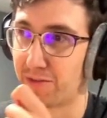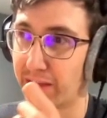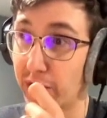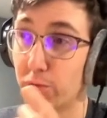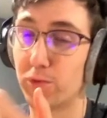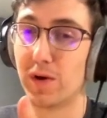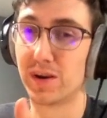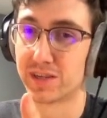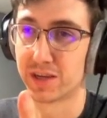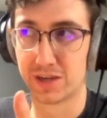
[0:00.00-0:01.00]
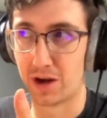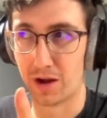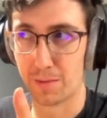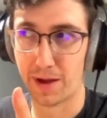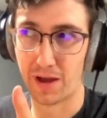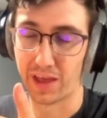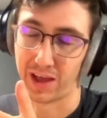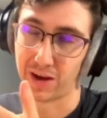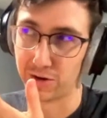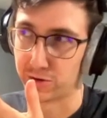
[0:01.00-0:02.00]
Like you want to talk about
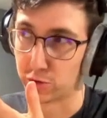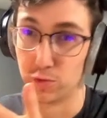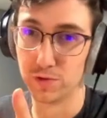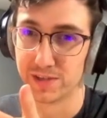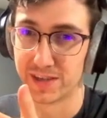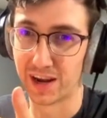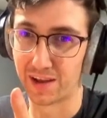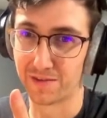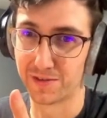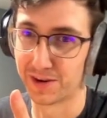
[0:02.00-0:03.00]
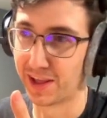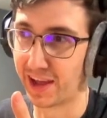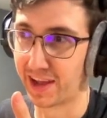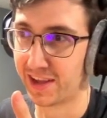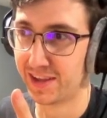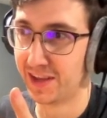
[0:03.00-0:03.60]
like your cool setting for like